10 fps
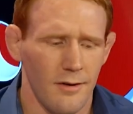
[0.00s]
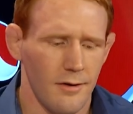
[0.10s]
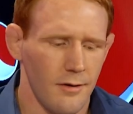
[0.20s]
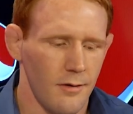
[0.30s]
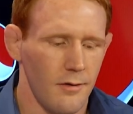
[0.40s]

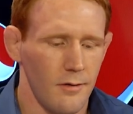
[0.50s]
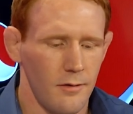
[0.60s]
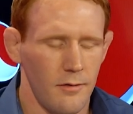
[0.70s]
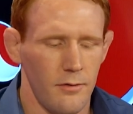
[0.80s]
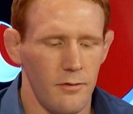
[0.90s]
Uh,
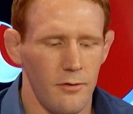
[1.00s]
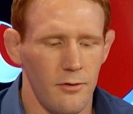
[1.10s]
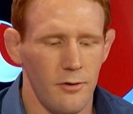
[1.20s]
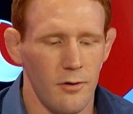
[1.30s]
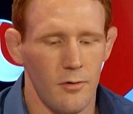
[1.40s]

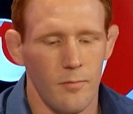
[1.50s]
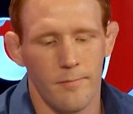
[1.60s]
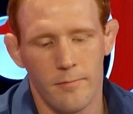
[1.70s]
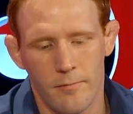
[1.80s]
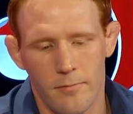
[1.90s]
you know,
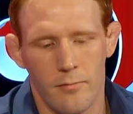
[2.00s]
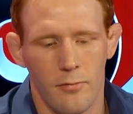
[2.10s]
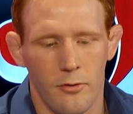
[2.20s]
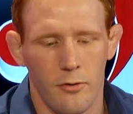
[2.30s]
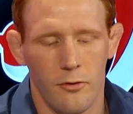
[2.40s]

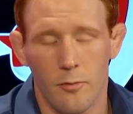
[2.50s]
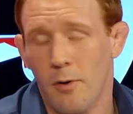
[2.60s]
your